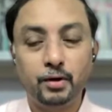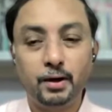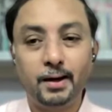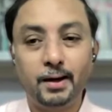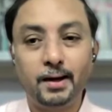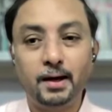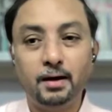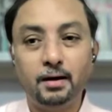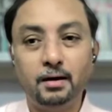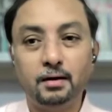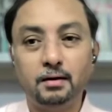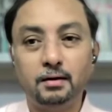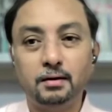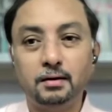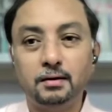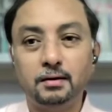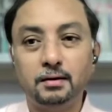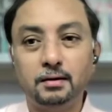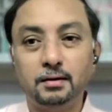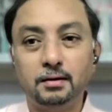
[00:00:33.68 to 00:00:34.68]
where
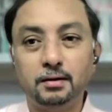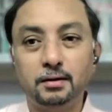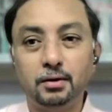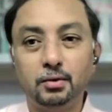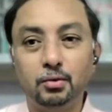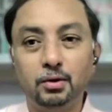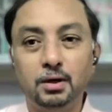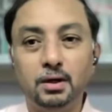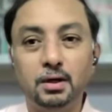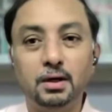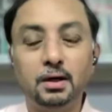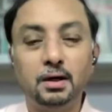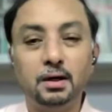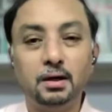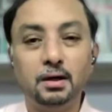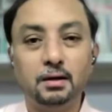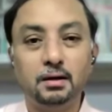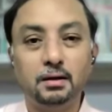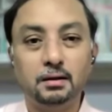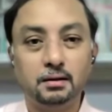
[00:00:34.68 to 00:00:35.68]
you
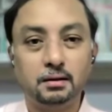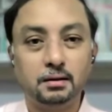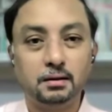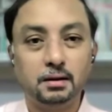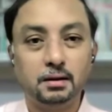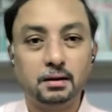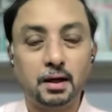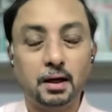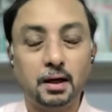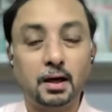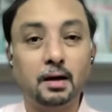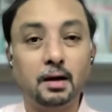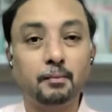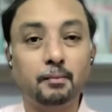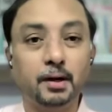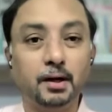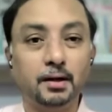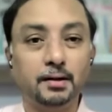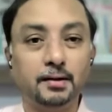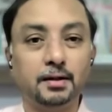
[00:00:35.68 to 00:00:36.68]
learn
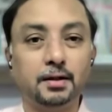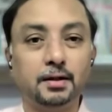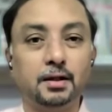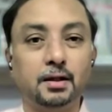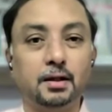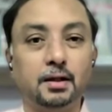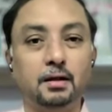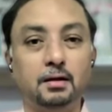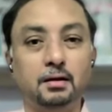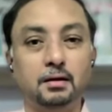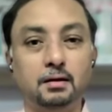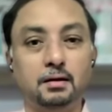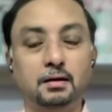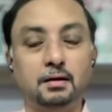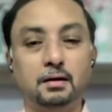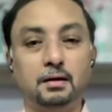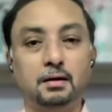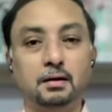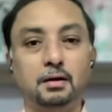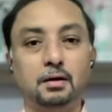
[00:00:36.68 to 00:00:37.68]
Anapanasati
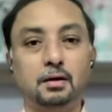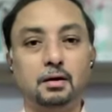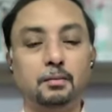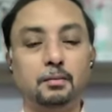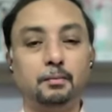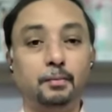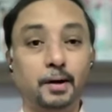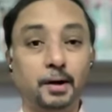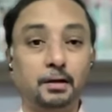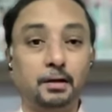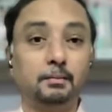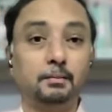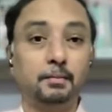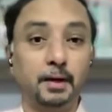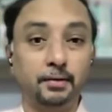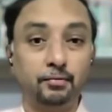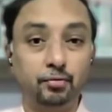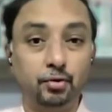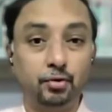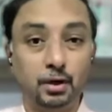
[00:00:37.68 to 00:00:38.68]
or breath
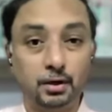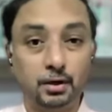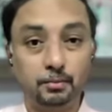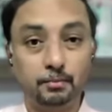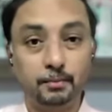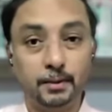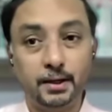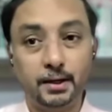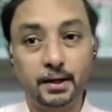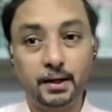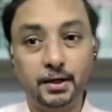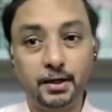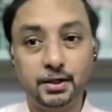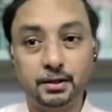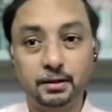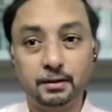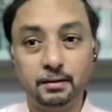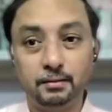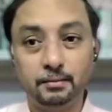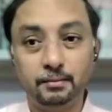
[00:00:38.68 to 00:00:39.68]
mindfulness
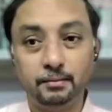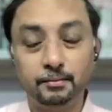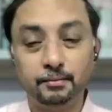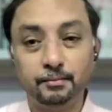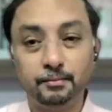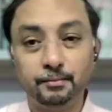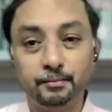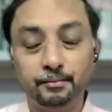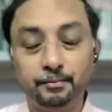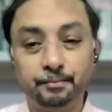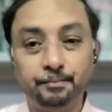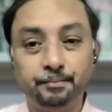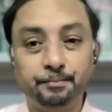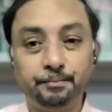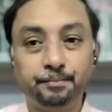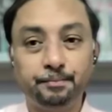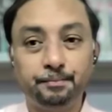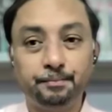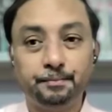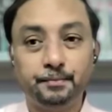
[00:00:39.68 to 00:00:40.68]
meditation
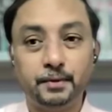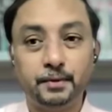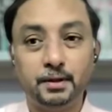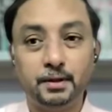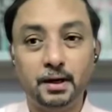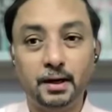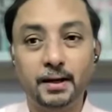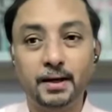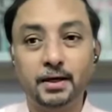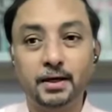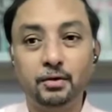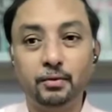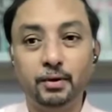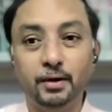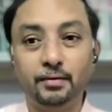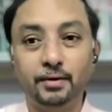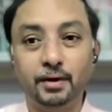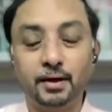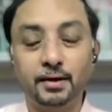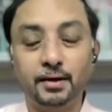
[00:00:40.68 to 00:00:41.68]
the right
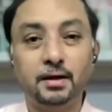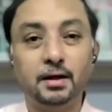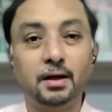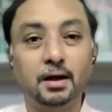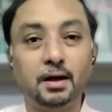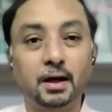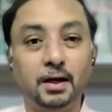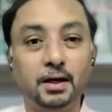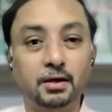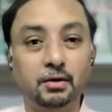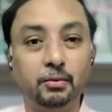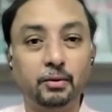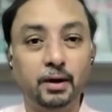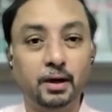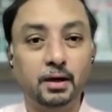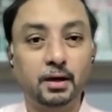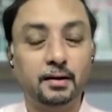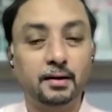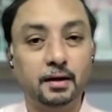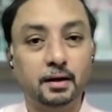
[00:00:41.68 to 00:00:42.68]
way. When I say right
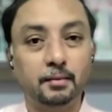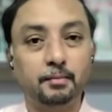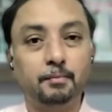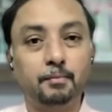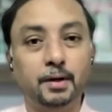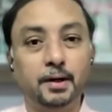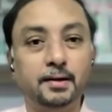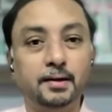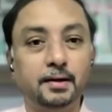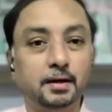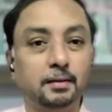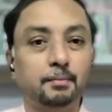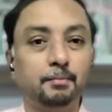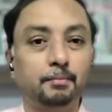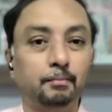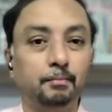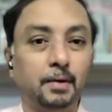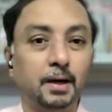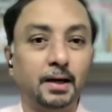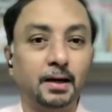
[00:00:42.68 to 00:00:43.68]
way, in a
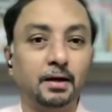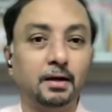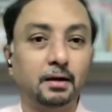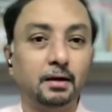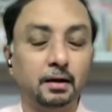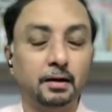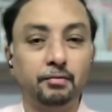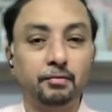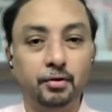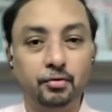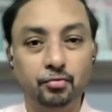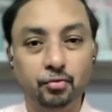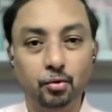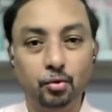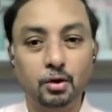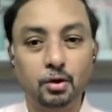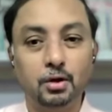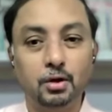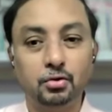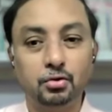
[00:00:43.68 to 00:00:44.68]
step-by-step manner, and we
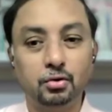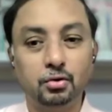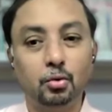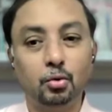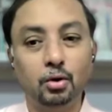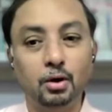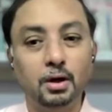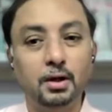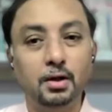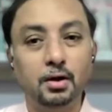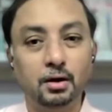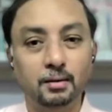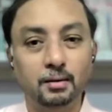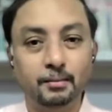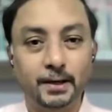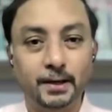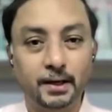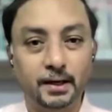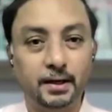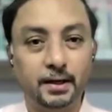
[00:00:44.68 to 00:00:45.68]
focus only
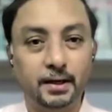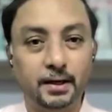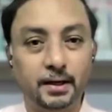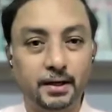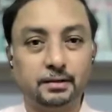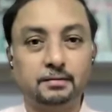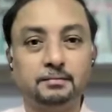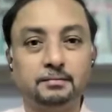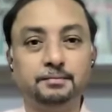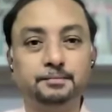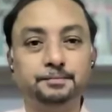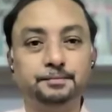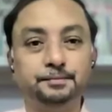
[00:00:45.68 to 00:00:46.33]
on meditation